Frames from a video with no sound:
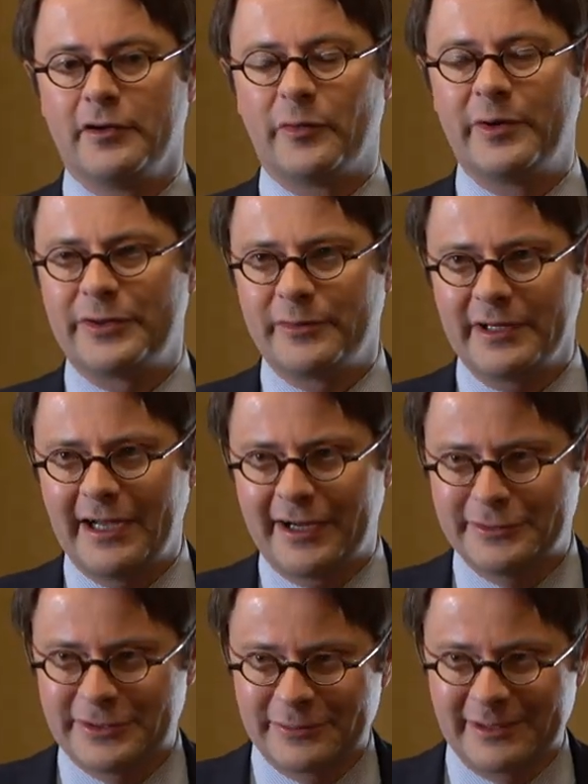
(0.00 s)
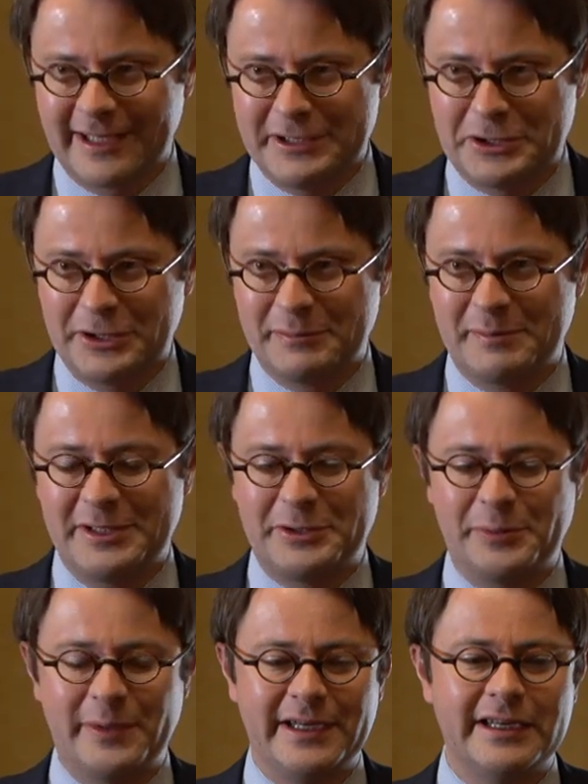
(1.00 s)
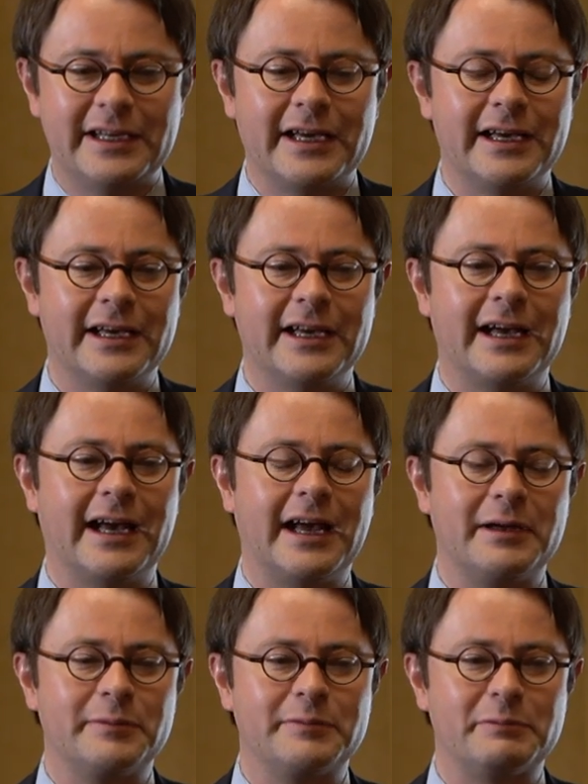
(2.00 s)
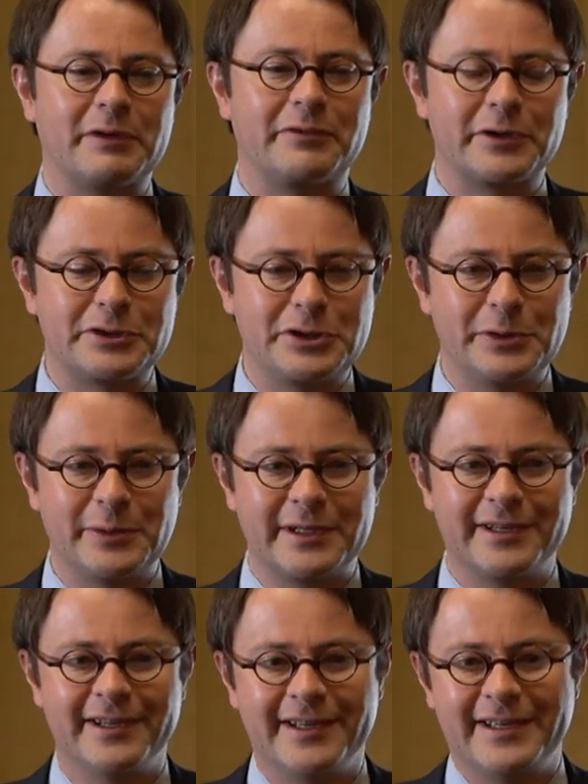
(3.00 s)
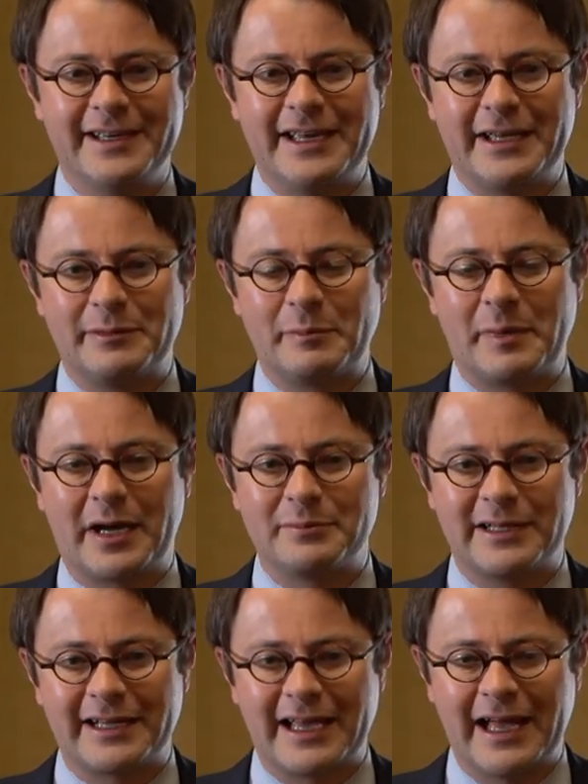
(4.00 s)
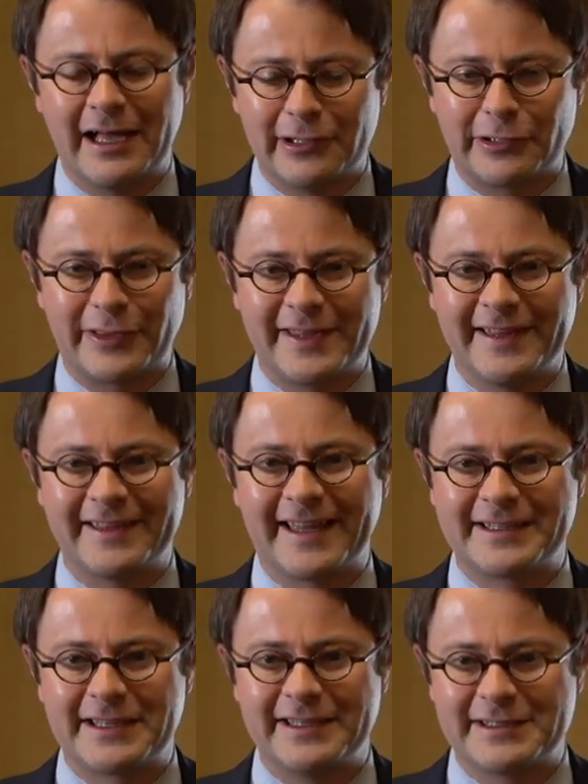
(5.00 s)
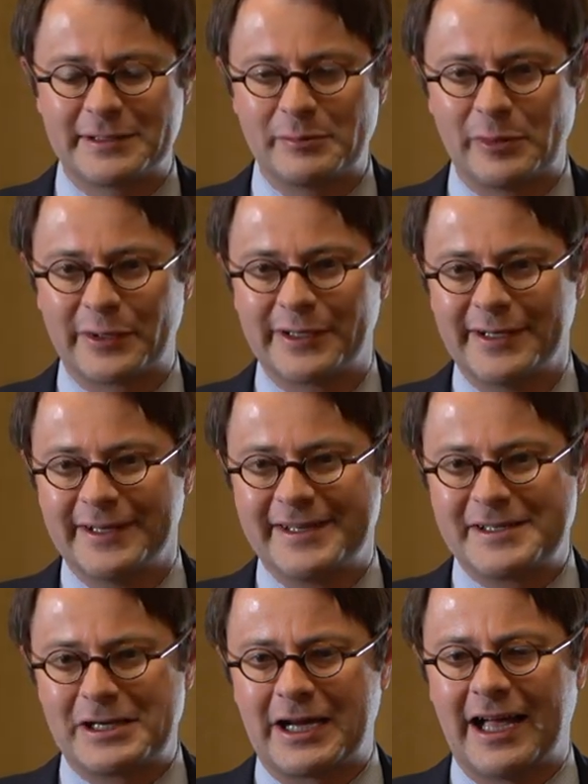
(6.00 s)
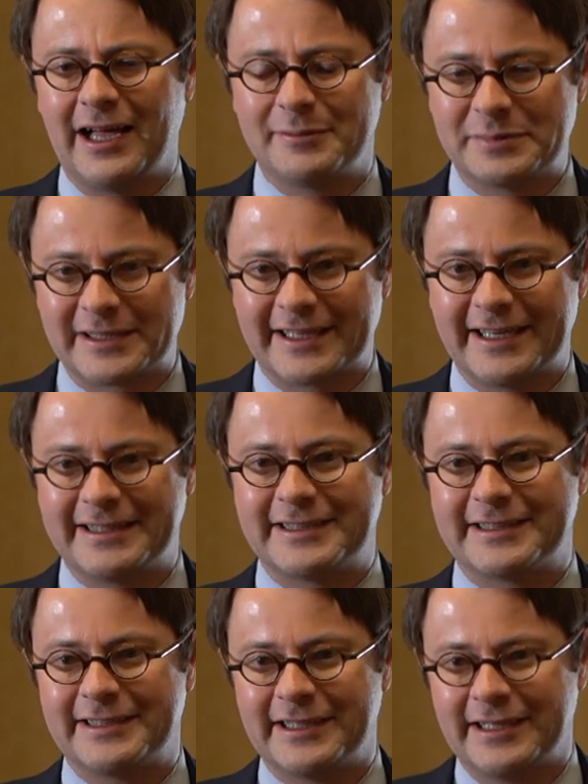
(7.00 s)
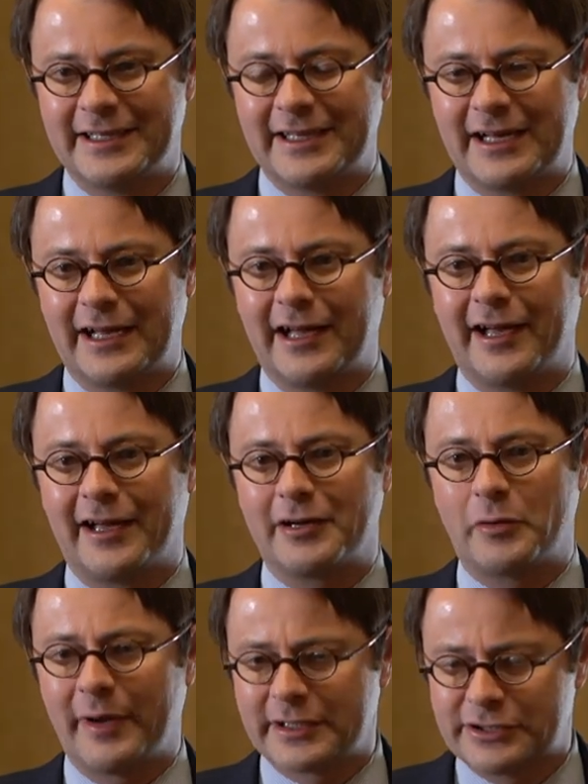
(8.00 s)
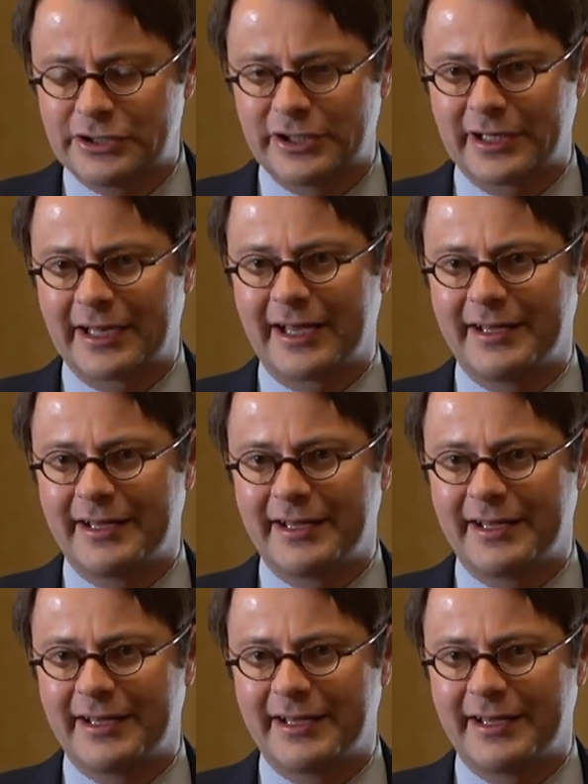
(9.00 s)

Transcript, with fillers: With regard to the relation between um, virtue and, and public health, I think that is a more complicated uh, question.